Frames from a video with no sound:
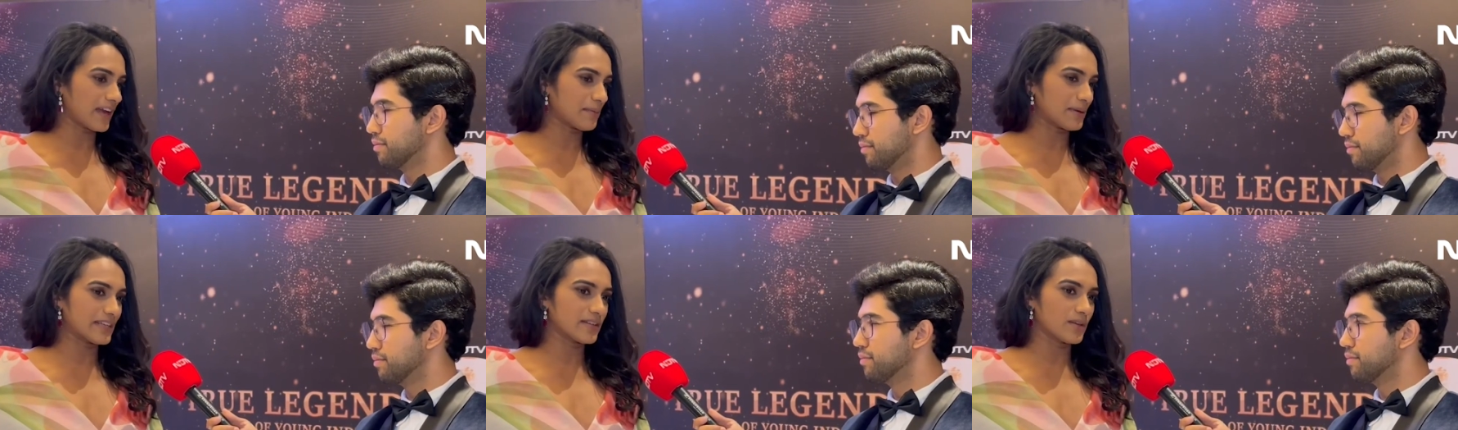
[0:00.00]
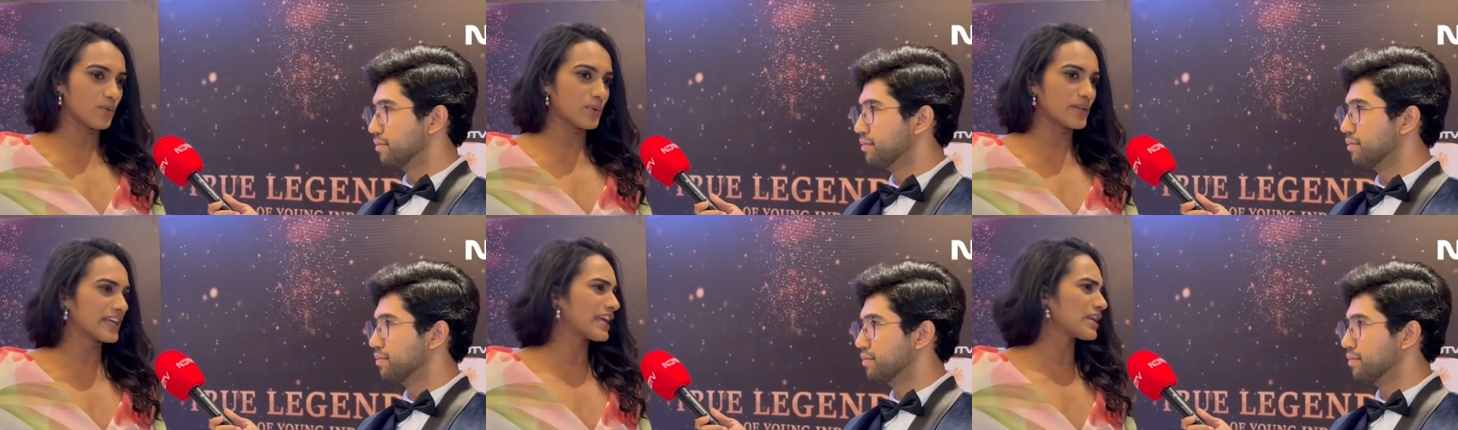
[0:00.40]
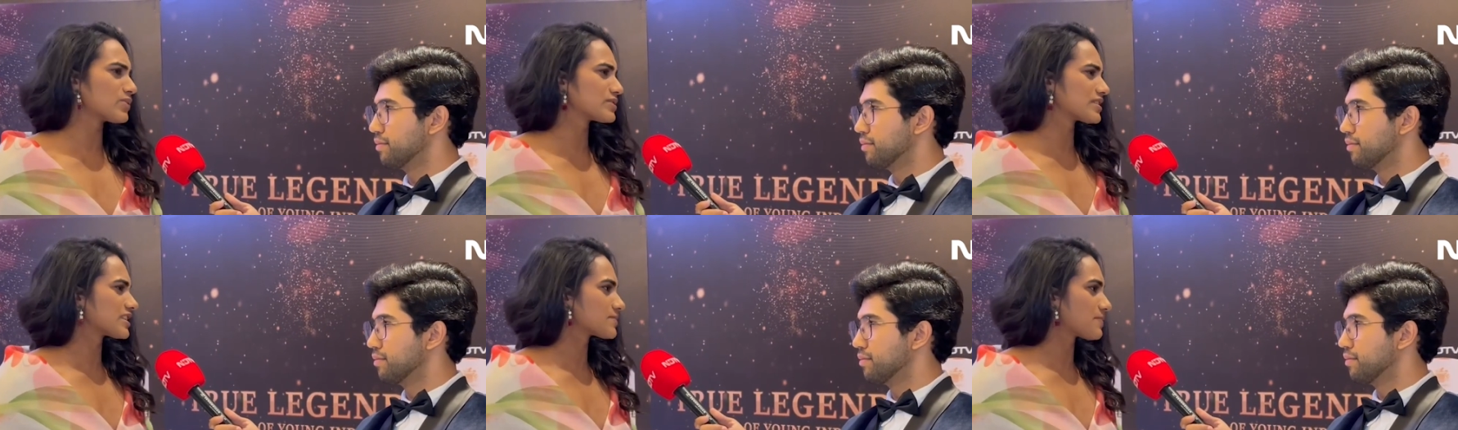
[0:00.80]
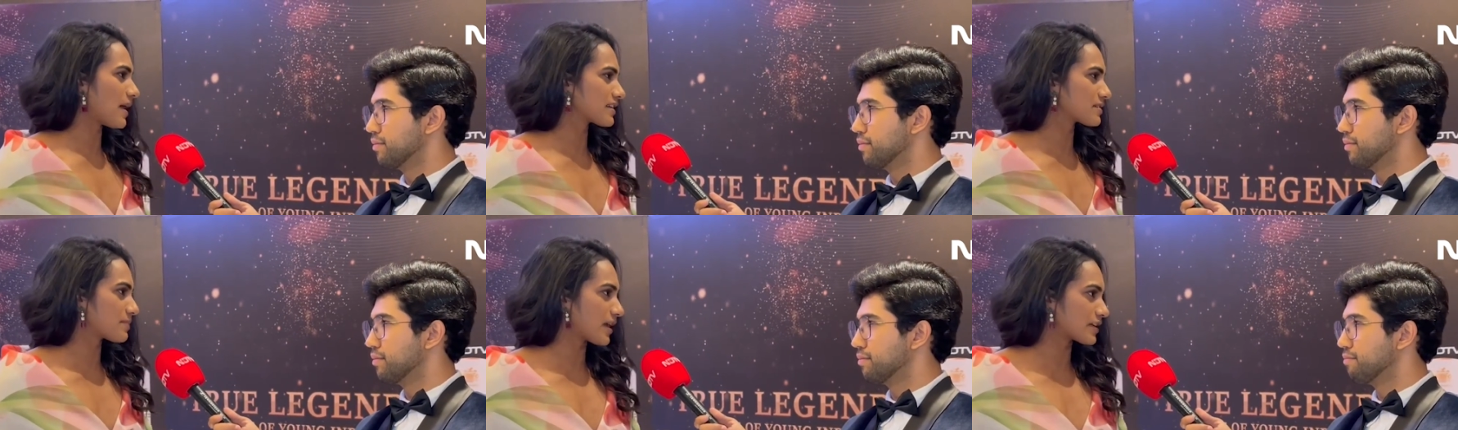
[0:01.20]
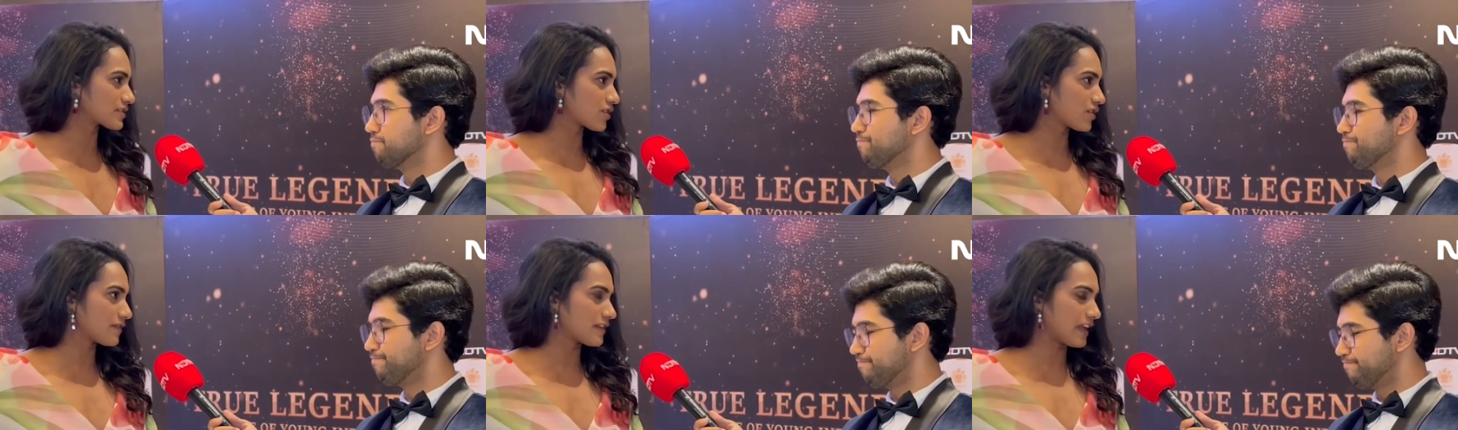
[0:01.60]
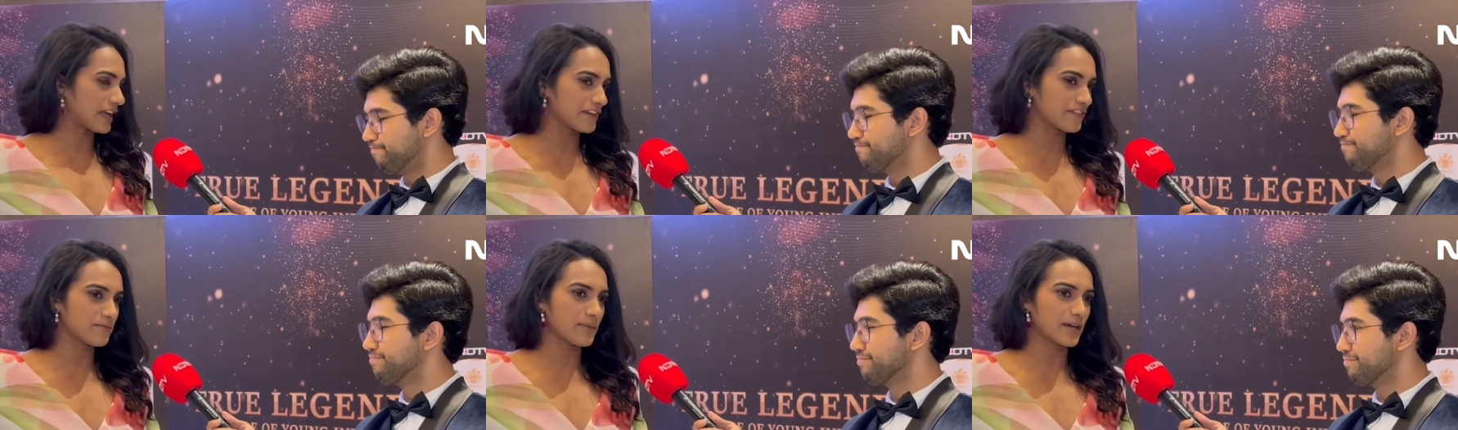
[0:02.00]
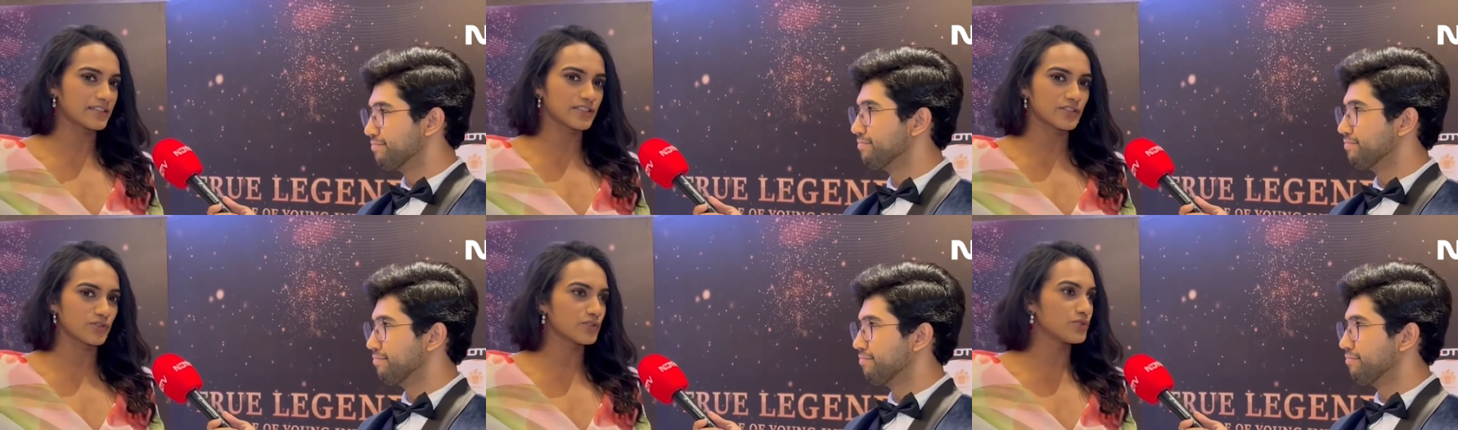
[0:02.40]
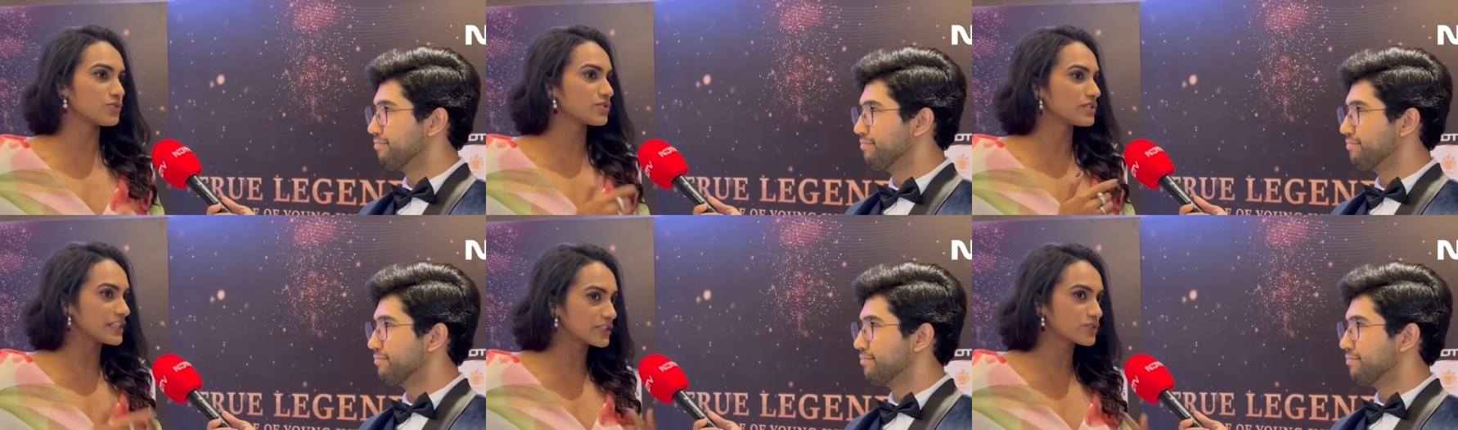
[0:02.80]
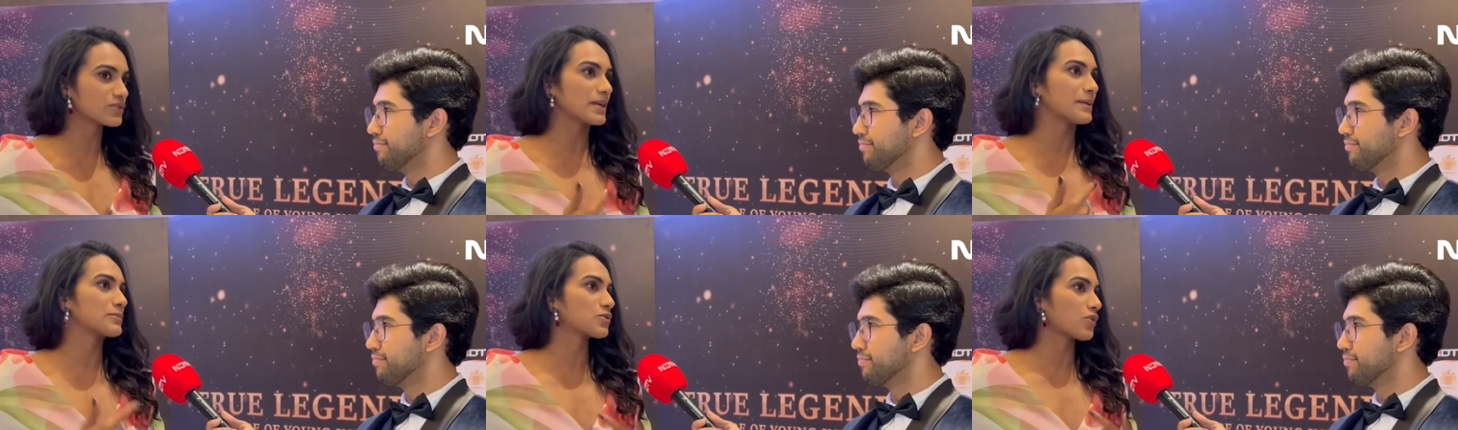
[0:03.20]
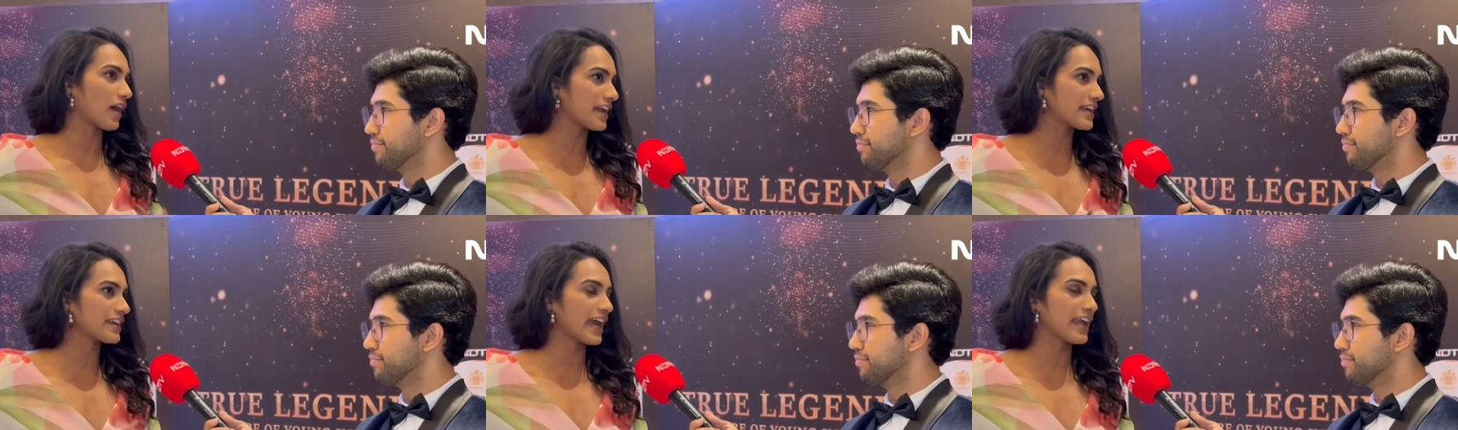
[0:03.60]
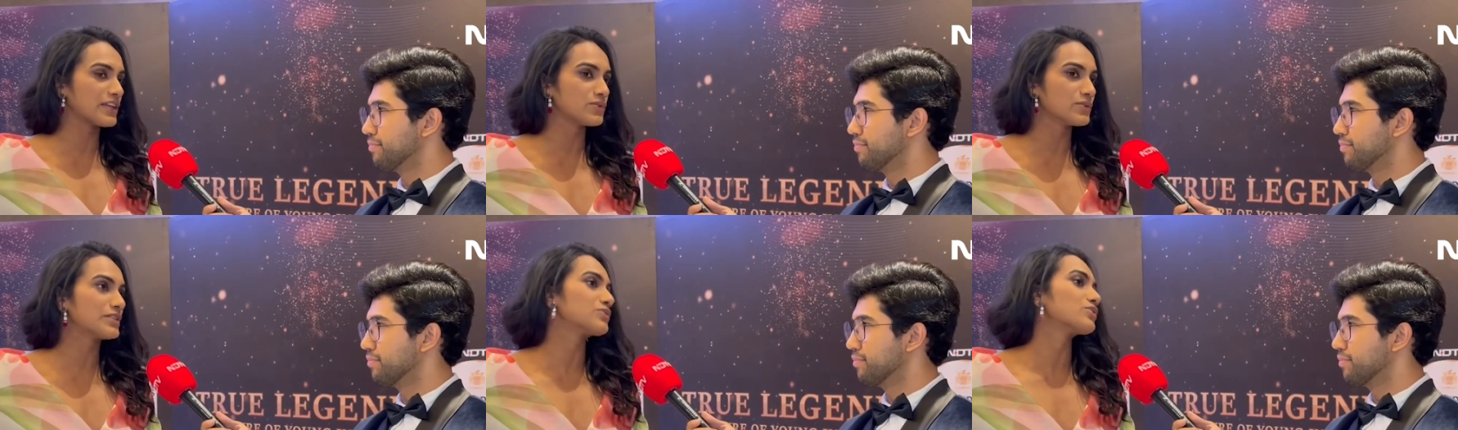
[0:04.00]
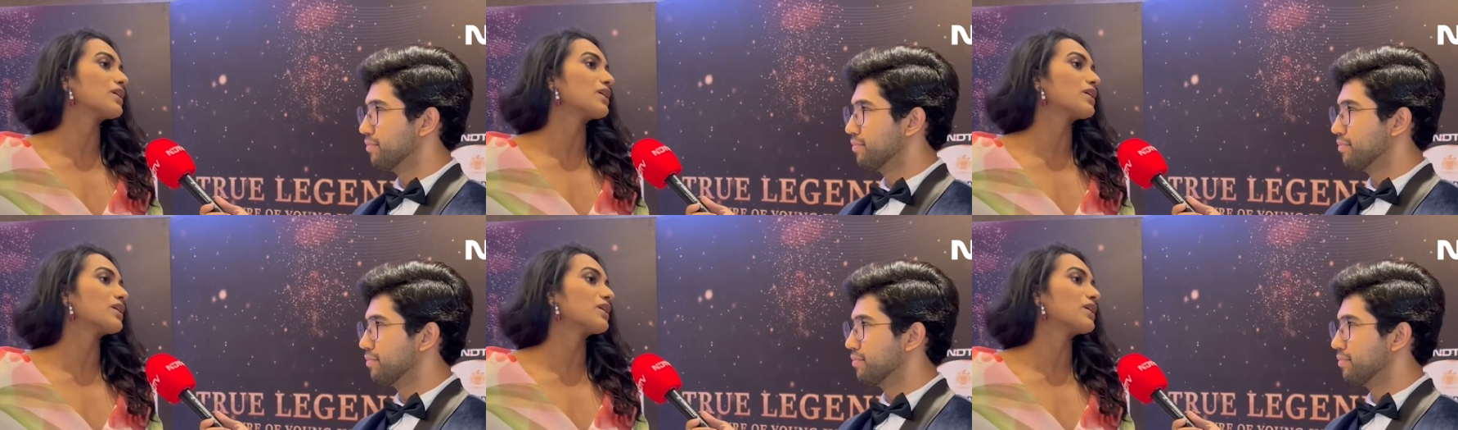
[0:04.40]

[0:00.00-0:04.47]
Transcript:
Speaker 1: I mean, winning and losing is part and parcel of life, but you know, you need to keep trying and you need to